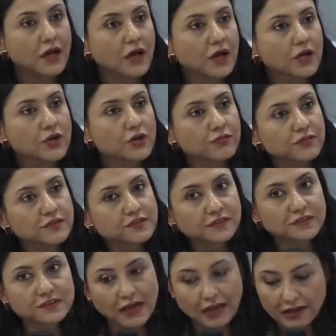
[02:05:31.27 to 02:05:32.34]
universal
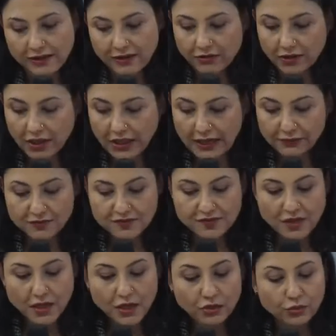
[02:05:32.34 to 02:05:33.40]
childcare allowance,
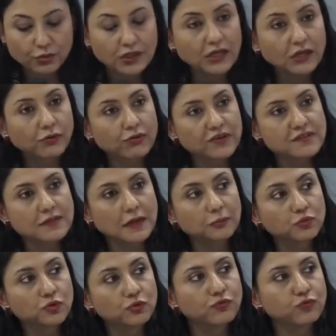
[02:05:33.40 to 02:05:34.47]
could increase up
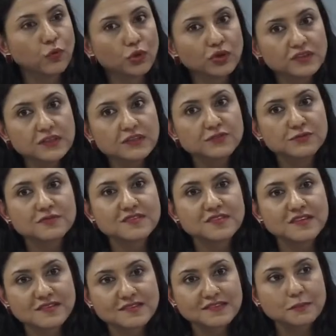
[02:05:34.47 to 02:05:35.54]
to 40 to
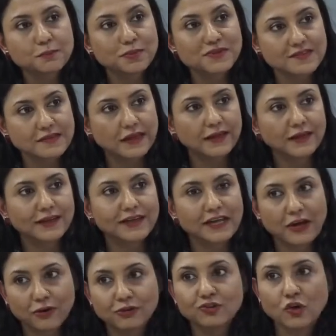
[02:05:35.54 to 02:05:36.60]
60%
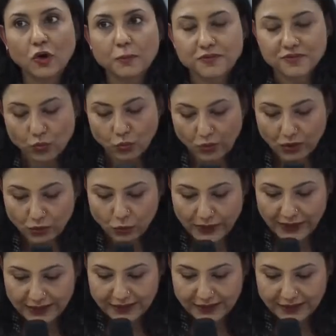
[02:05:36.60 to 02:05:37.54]
care jobs worldwide.